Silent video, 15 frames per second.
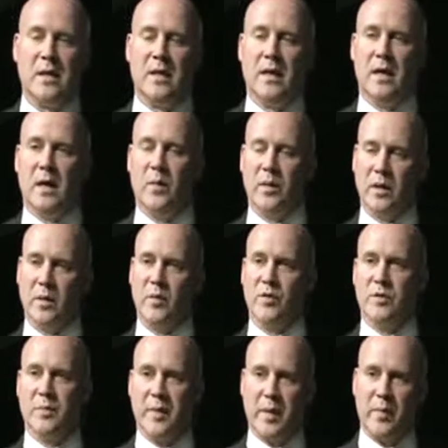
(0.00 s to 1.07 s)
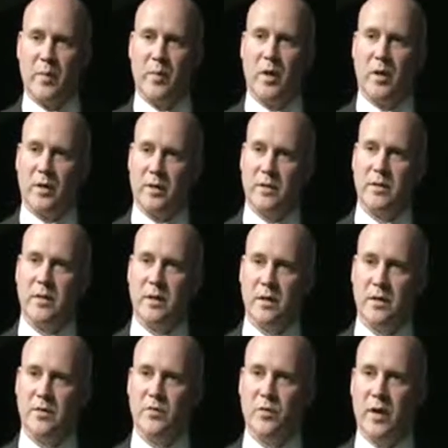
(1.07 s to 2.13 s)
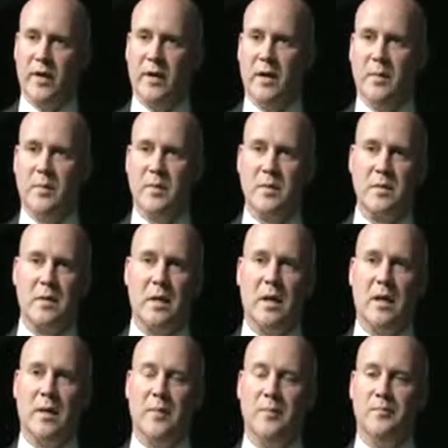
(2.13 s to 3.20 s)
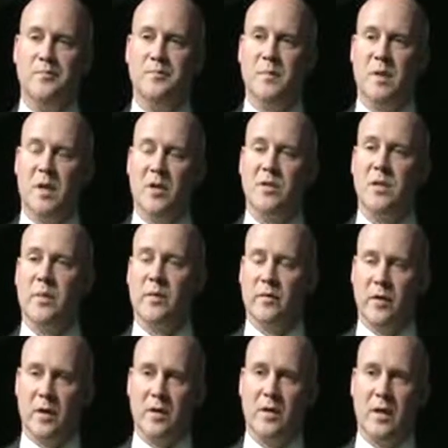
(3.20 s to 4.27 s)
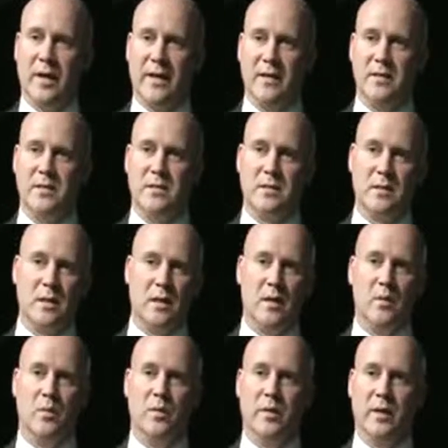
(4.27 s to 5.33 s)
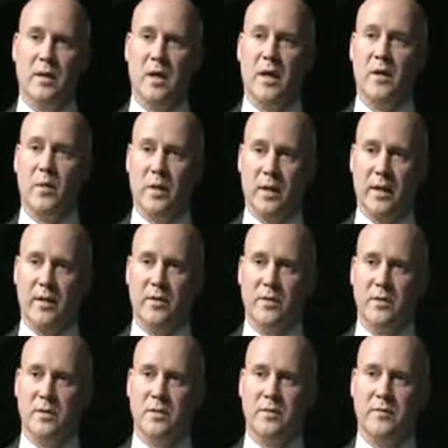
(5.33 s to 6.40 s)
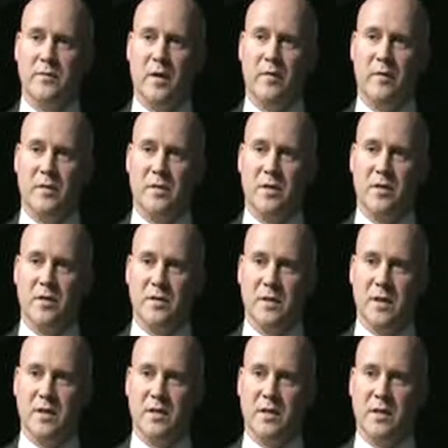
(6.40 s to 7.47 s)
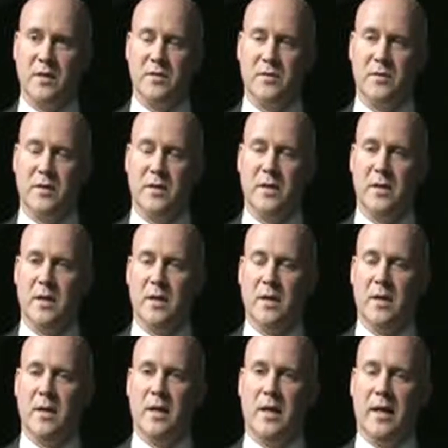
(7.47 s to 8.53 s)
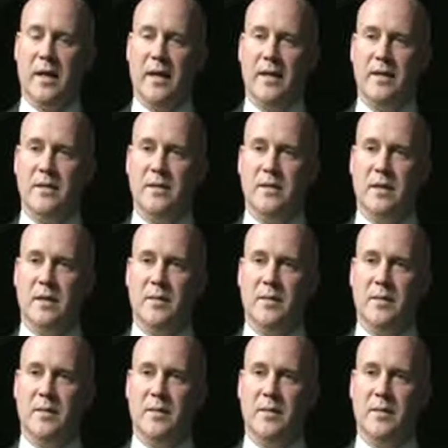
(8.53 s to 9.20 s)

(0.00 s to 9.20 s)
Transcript: when the commercial paper market dried up. A large number of our clients were the conduit lenders involved in the securitization industry, and